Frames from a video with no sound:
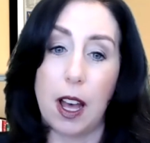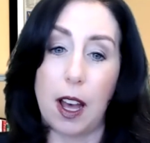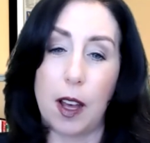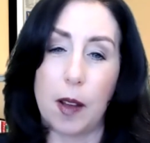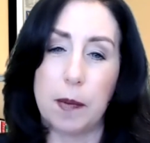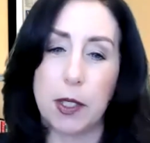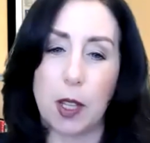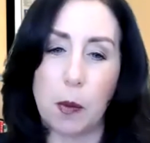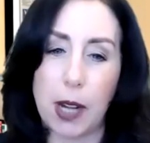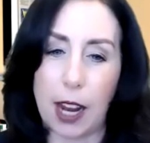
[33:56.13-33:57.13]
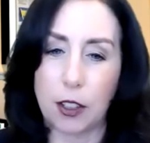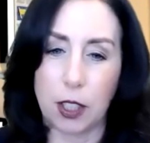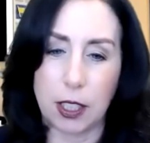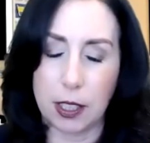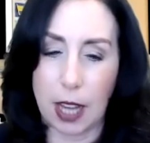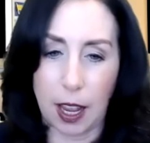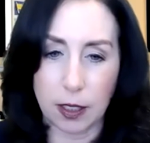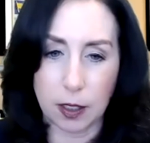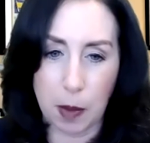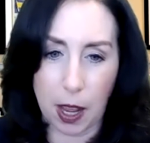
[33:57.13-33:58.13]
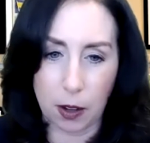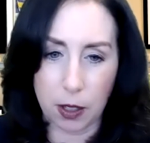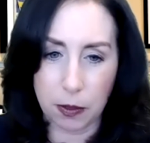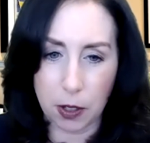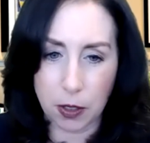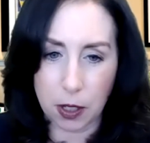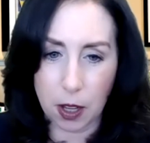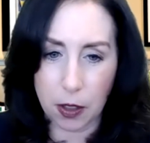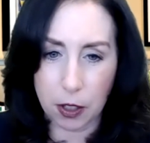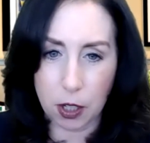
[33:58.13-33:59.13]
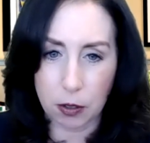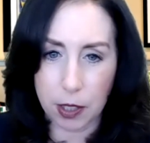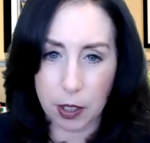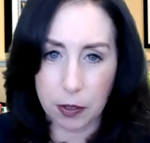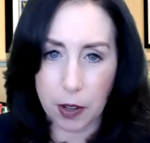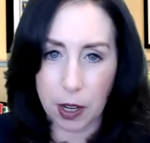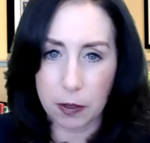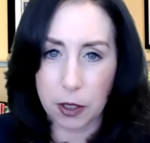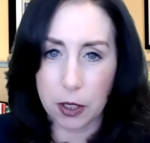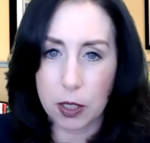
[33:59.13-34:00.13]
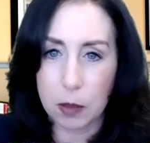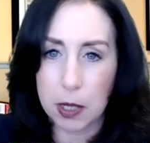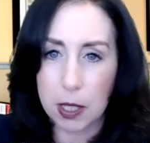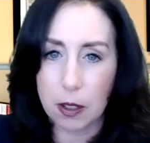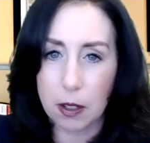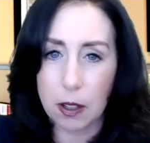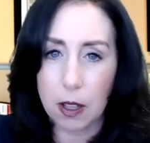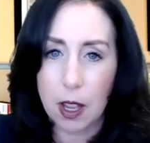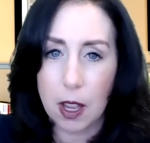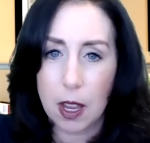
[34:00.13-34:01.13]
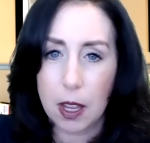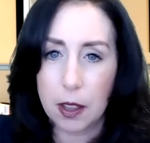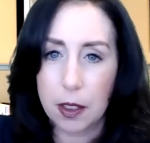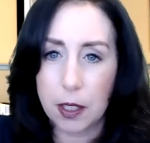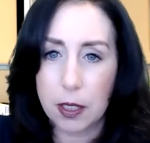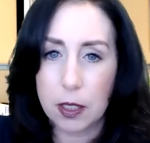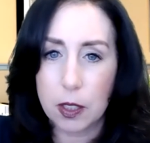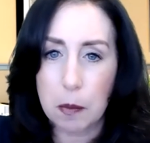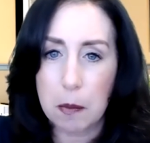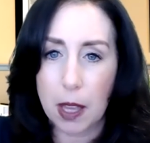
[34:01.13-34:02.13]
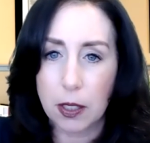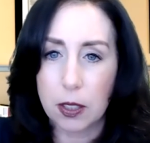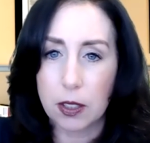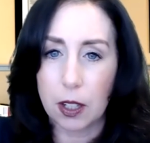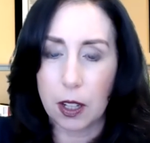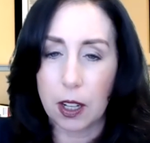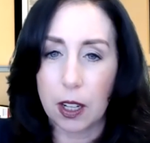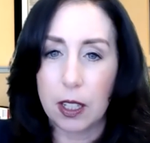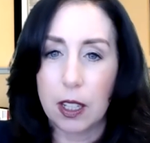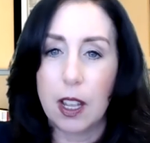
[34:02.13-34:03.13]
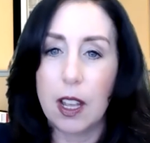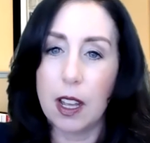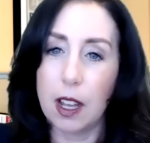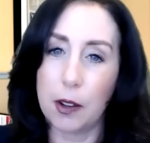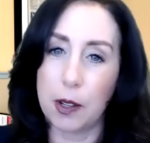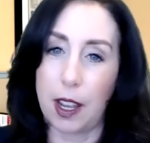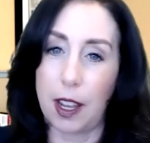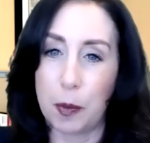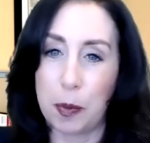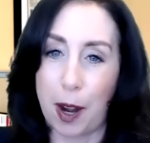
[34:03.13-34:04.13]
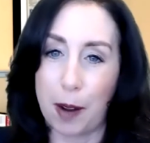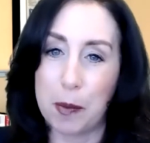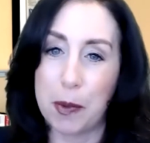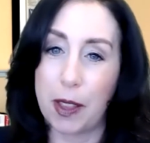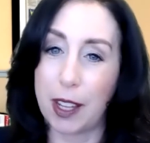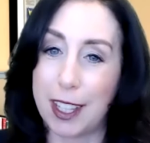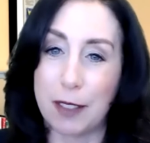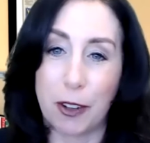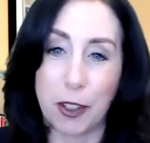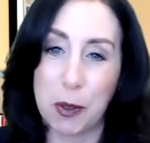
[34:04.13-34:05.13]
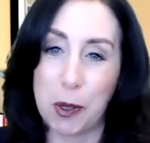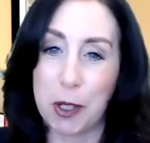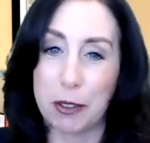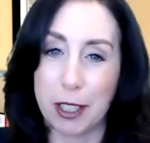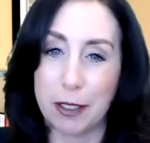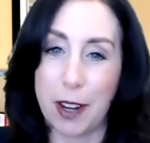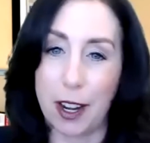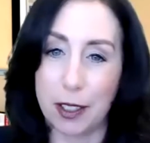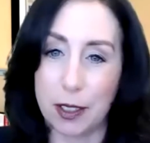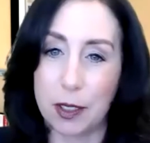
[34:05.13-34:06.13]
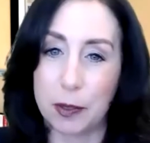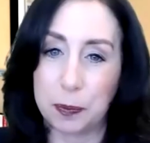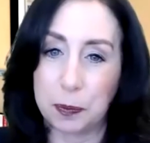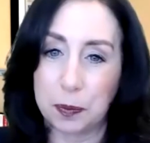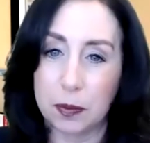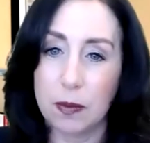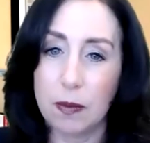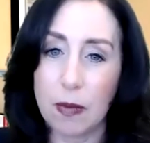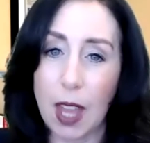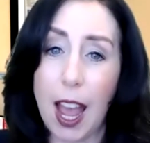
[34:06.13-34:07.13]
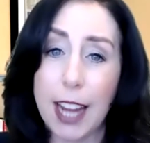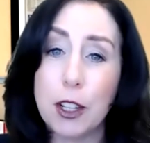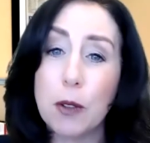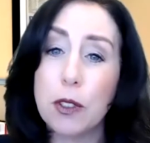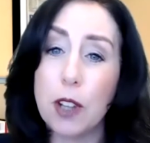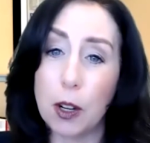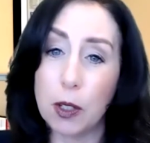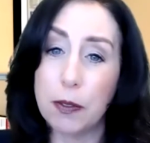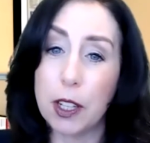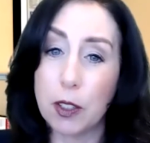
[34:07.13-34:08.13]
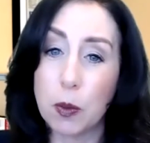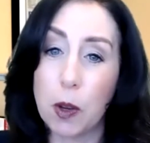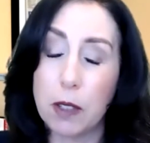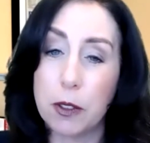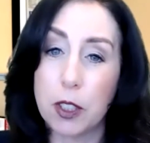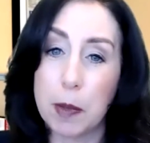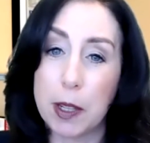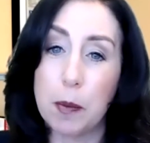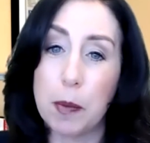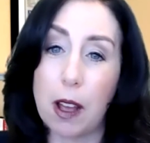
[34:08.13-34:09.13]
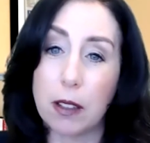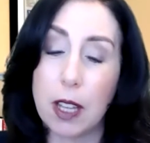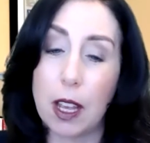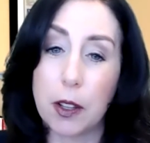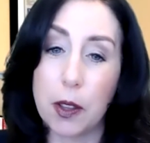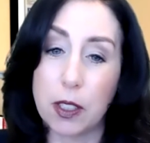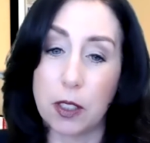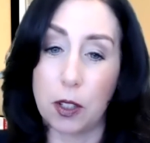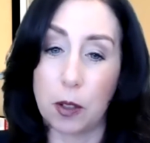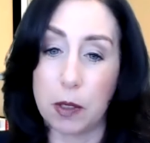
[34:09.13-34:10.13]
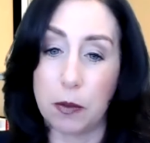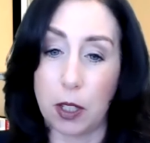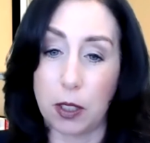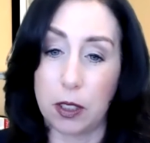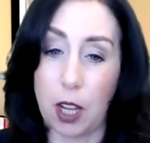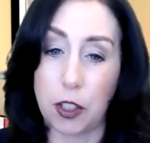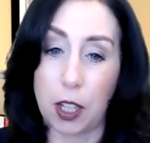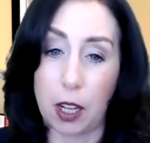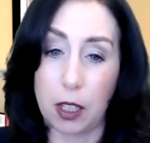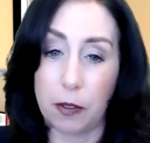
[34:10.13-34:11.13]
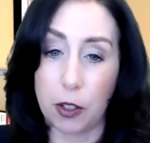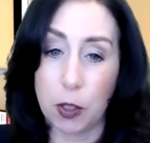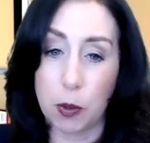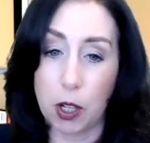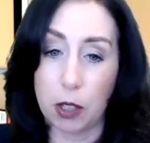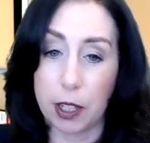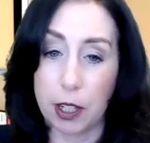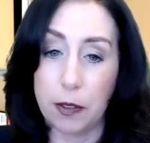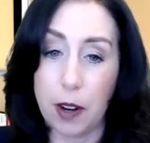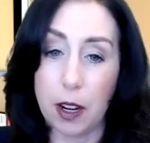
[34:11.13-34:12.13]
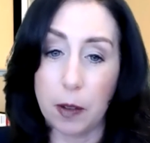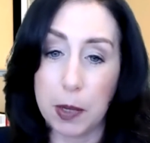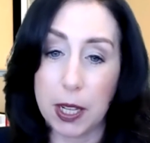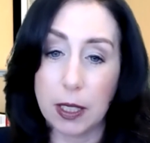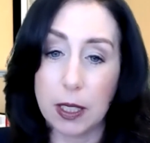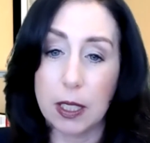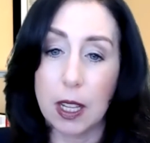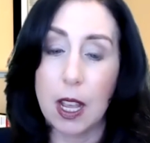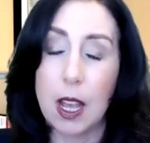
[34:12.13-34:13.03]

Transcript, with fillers: Um, someone actually just asked about if there's another career fair for SMEAL this semester. Oh yeah, the problem with these virtual career fairs. I don't know if there's one for Smeal, but I'll tell you this in terms of just touching on the virtual career fair piece.